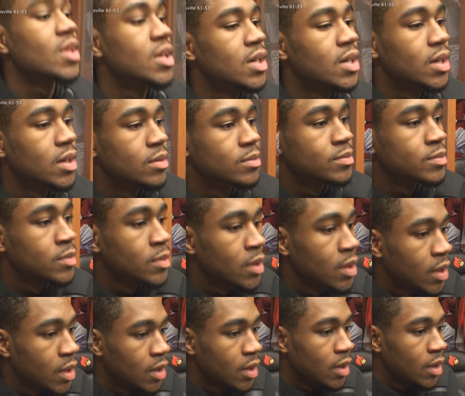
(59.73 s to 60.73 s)

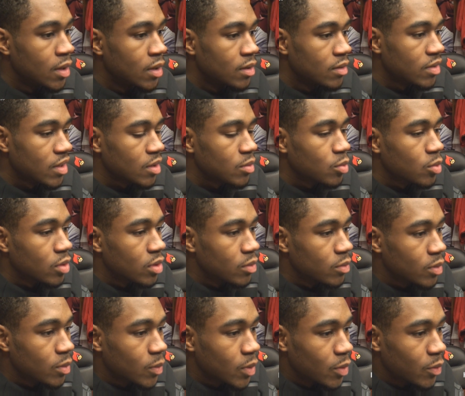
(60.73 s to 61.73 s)
We
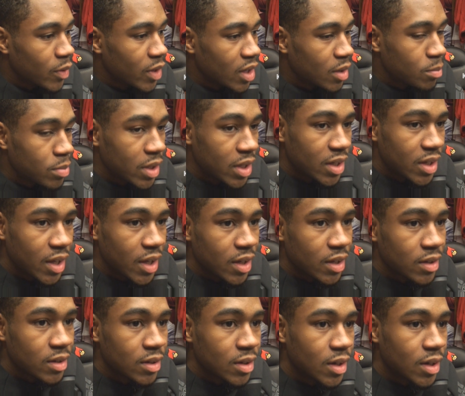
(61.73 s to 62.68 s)
weren't ready to play today.